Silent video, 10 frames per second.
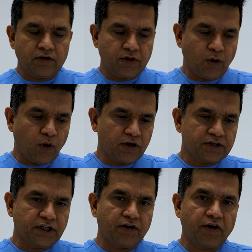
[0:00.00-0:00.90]
The older
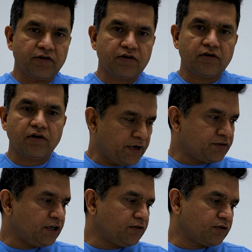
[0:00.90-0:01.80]
generation
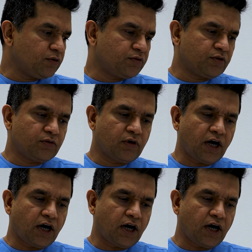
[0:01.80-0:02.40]
machines used to